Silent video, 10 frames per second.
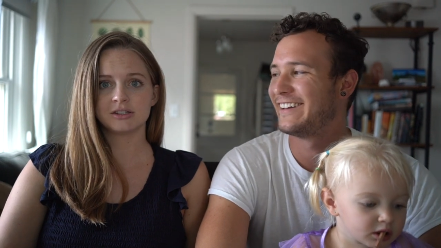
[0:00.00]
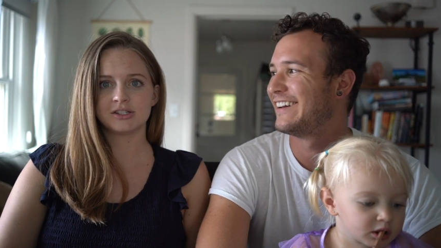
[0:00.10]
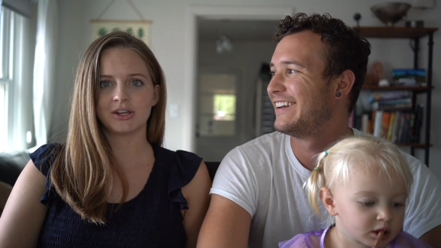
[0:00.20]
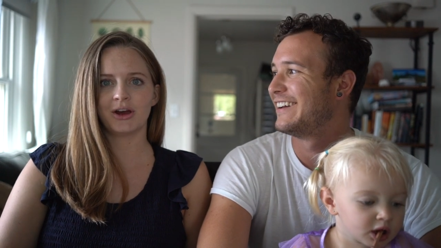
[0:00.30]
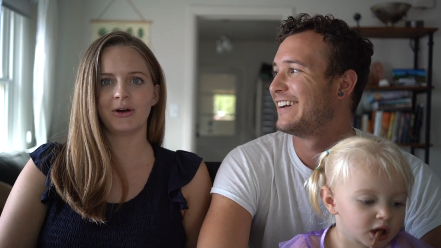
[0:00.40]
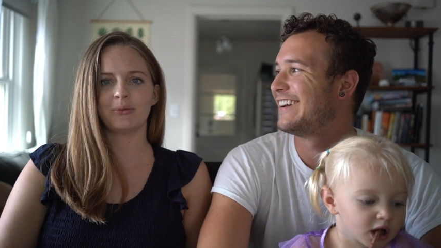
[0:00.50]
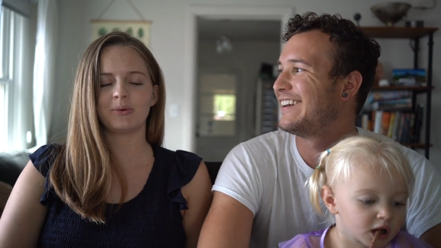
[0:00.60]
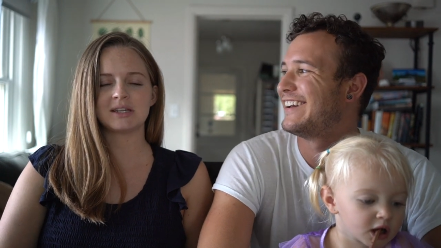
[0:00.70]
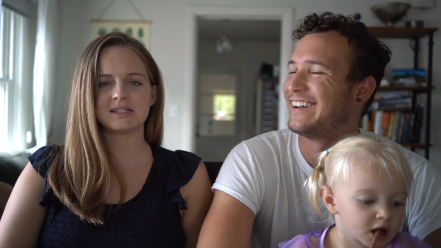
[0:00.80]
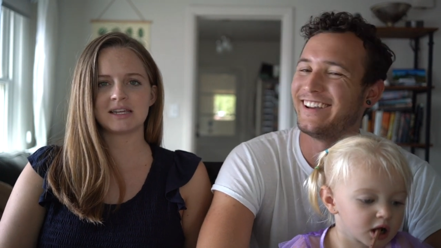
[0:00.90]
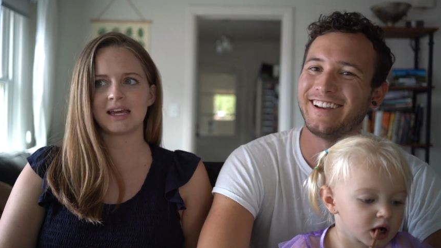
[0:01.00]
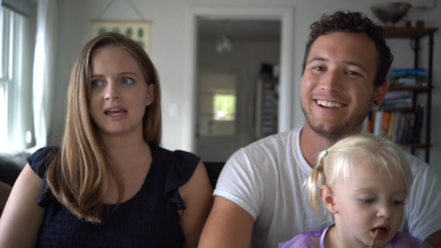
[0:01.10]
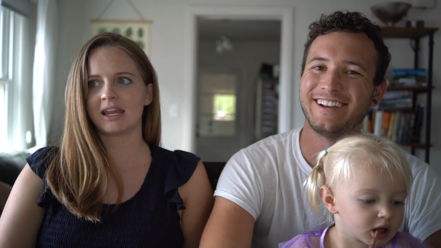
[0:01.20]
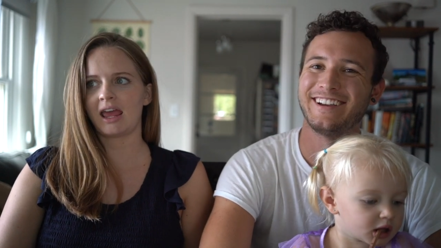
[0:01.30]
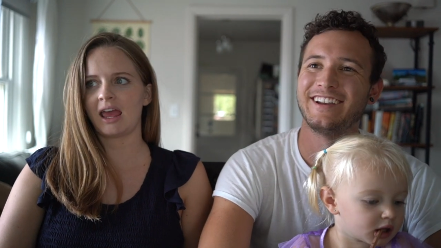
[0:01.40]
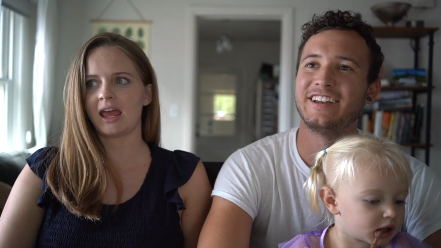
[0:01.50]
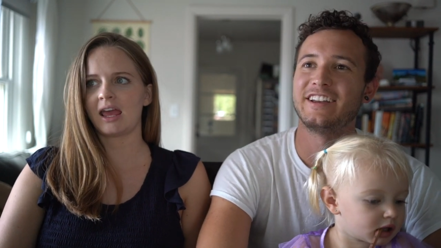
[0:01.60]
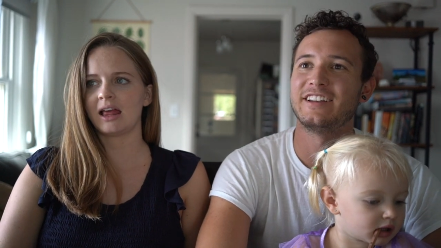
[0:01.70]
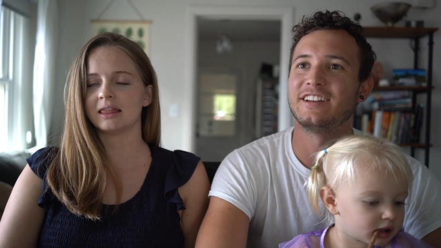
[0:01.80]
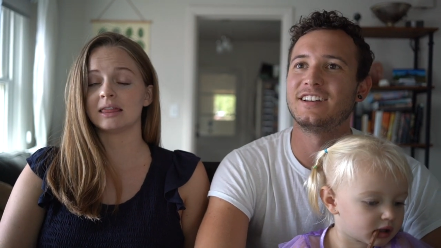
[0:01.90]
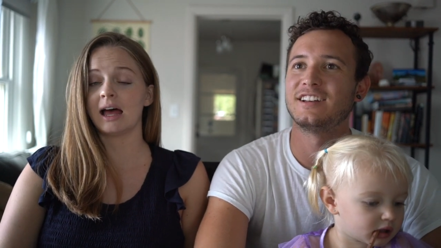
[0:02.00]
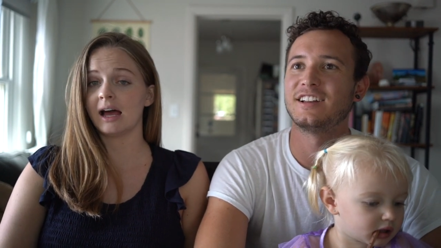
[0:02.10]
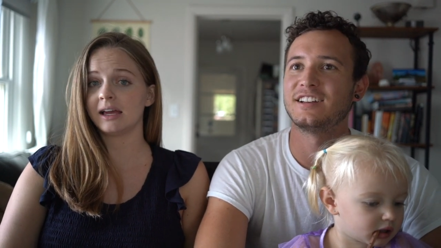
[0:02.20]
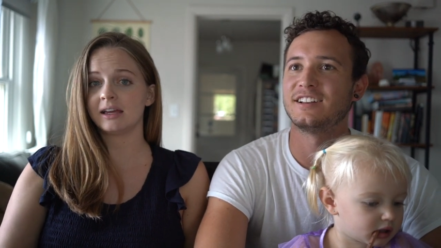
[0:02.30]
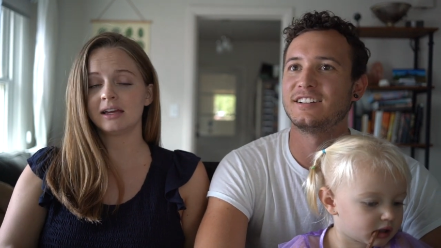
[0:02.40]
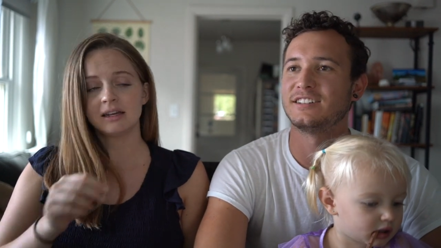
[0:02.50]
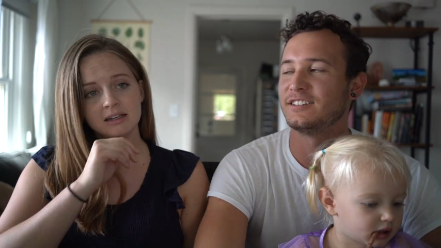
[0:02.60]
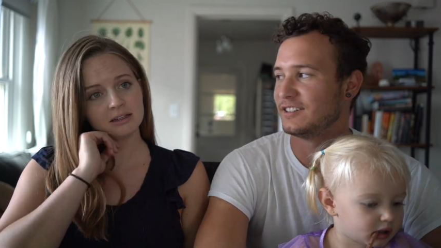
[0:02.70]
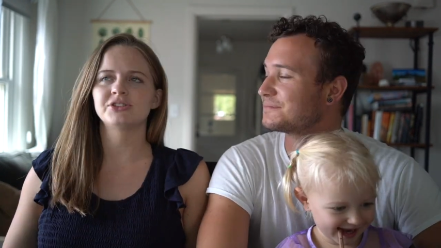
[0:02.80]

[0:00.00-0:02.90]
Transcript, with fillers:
Speaker 1: So we did a lying-in.